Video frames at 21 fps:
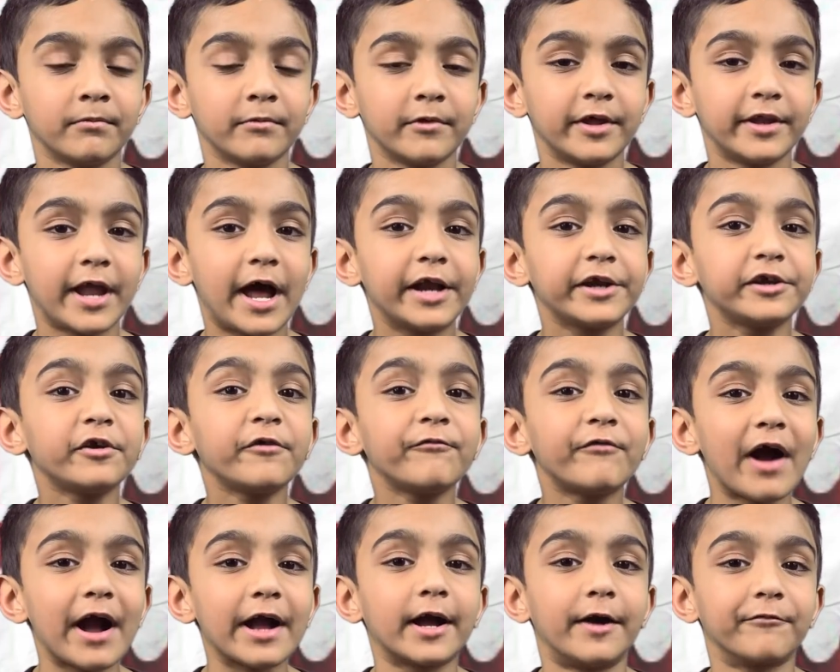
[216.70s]
The national
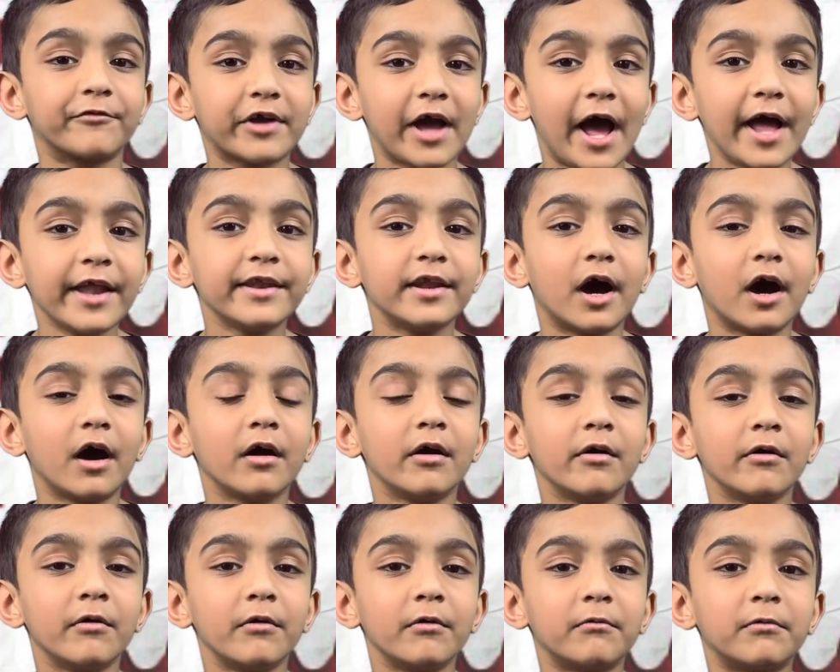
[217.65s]
flag of Canada
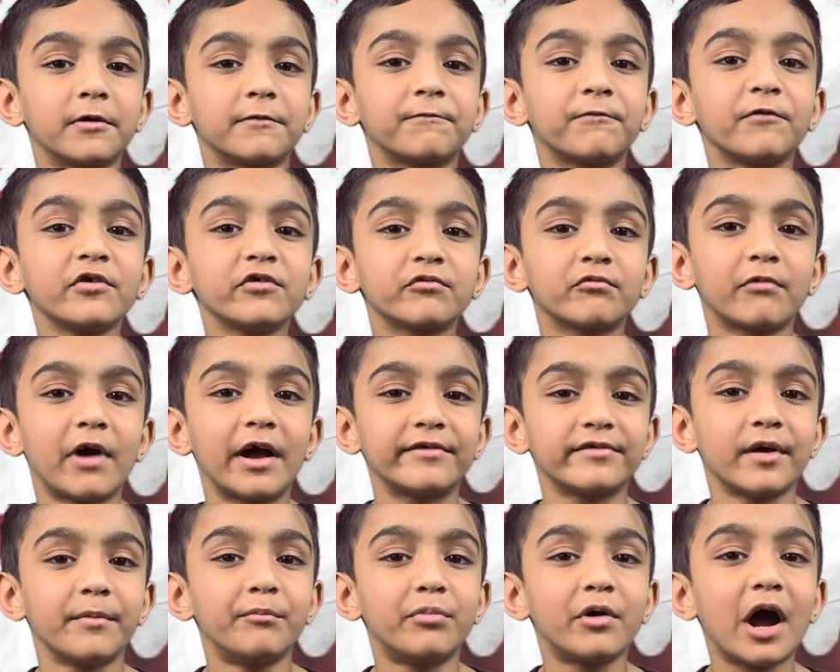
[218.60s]
was first raised
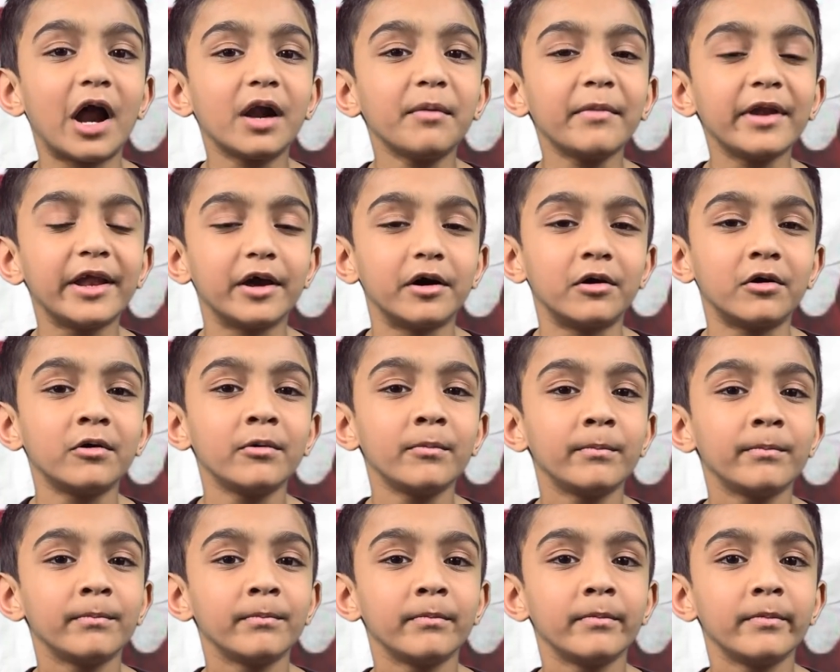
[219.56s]
on Parliament Hill
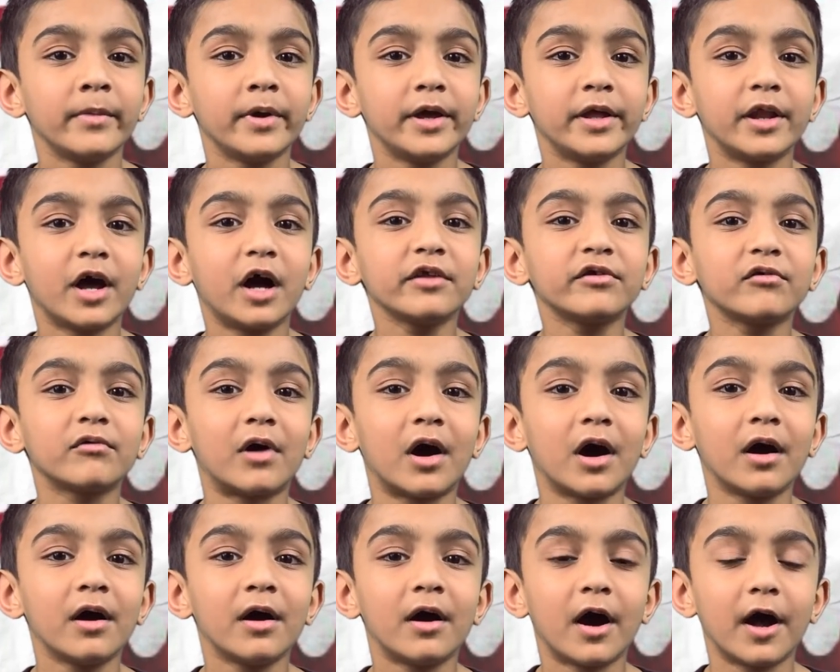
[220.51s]
in
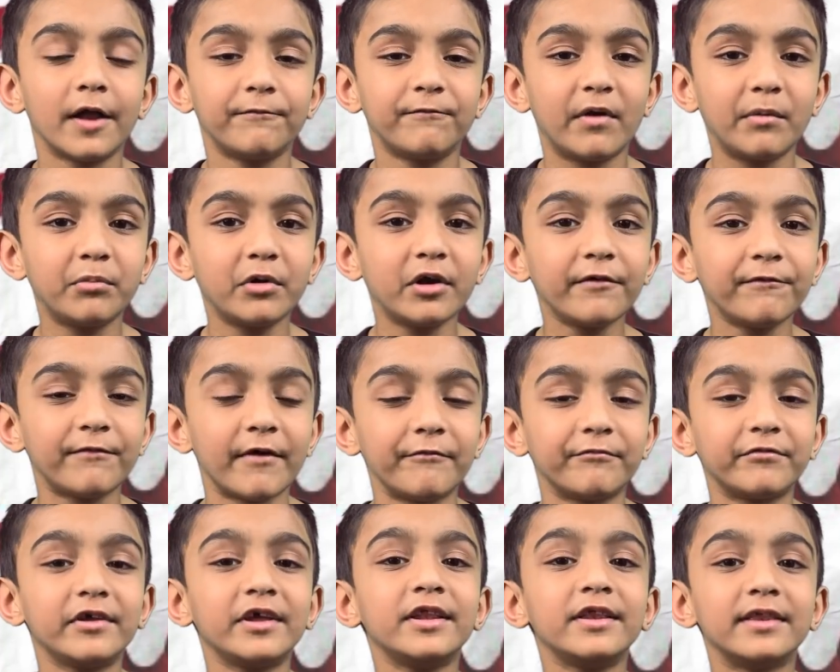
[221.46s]
Ottawa on February
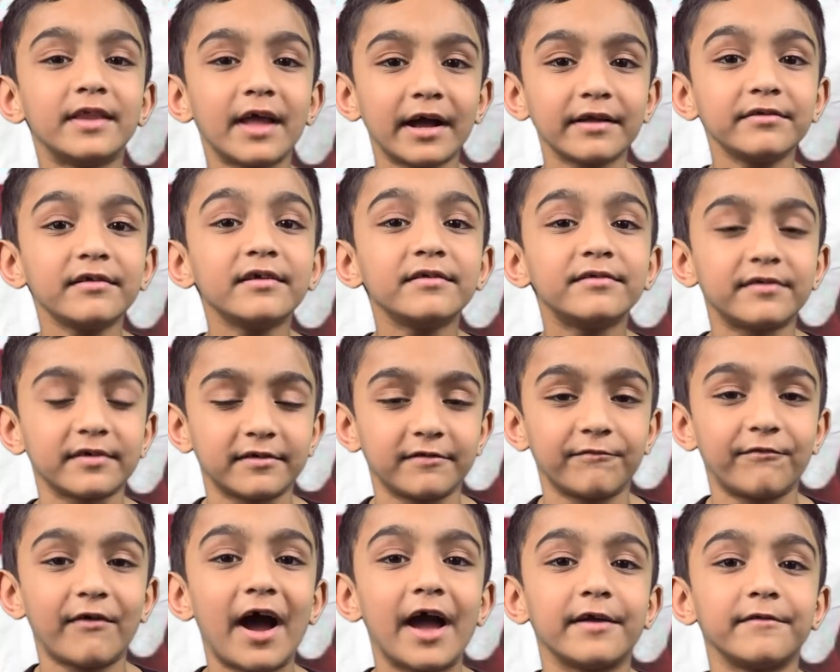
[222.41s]
fifteenth, nineteen
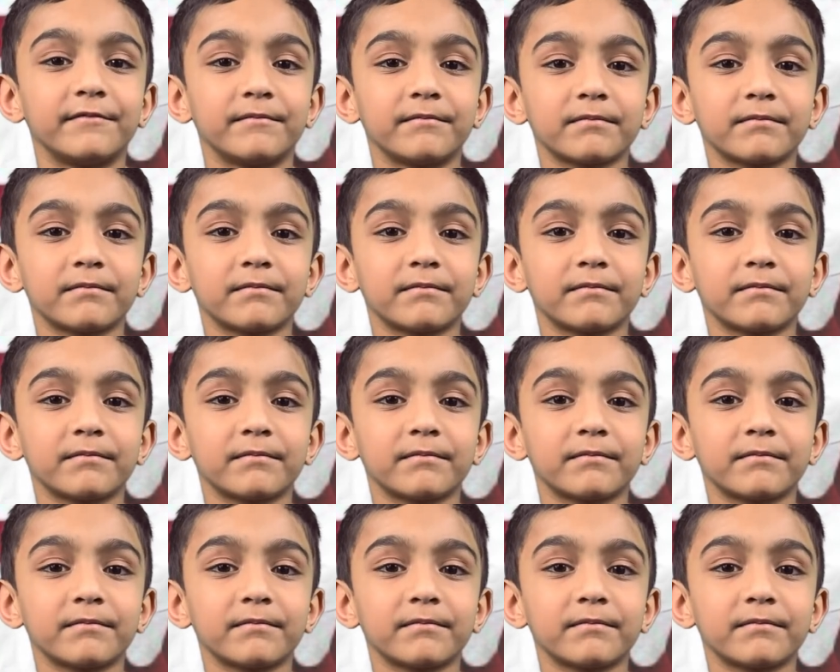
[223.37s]
sixty-five.